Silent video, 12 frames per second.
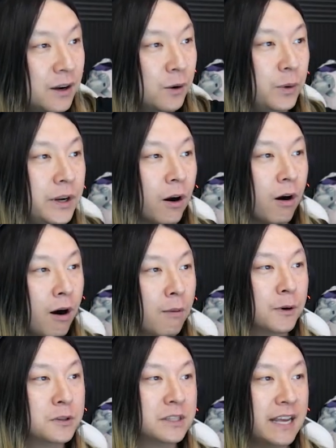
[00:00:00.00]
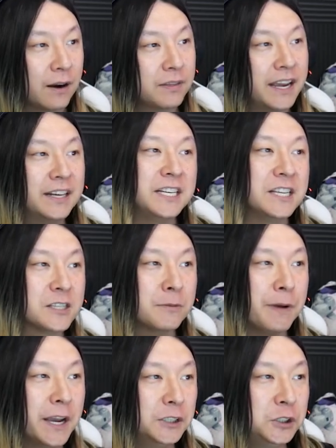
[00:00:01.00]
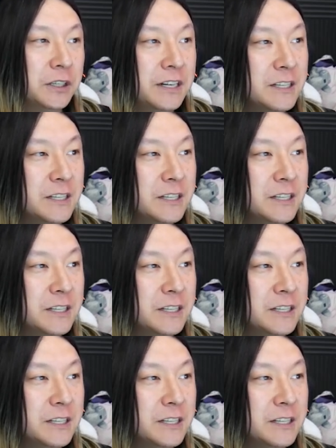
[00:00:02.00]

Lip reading: We are almost there. The anticipation